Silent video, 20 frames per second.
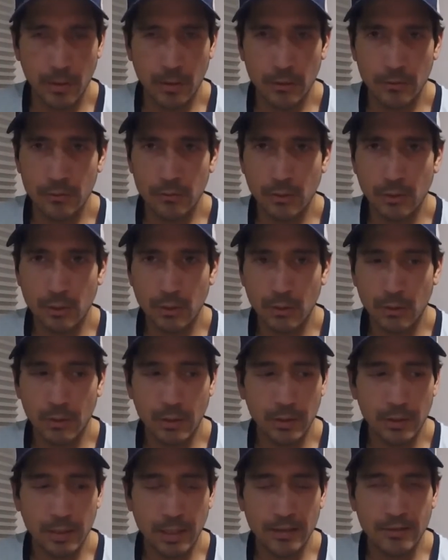So
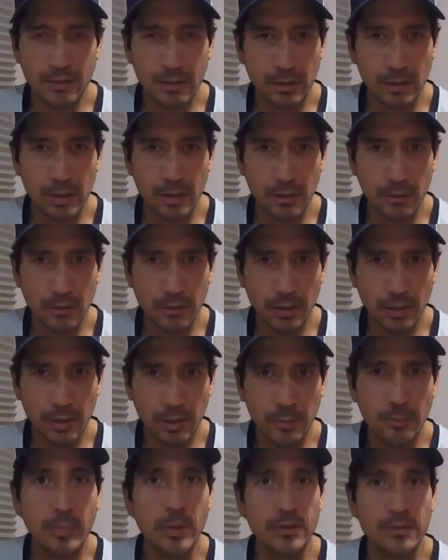that's a little
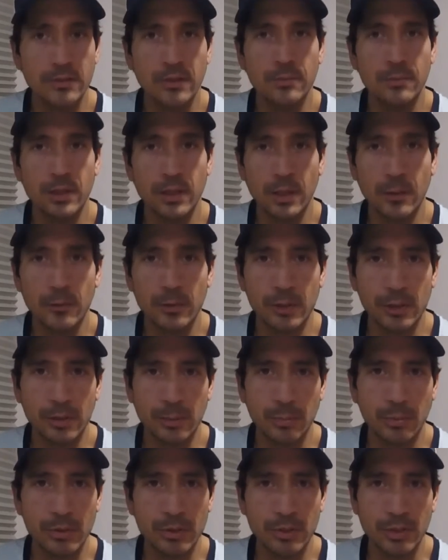thing, but something I really
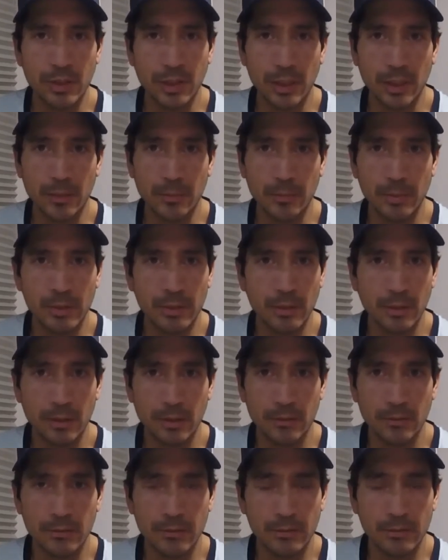appreciate,
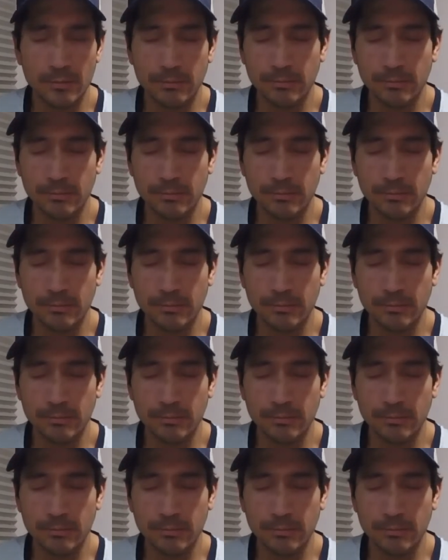because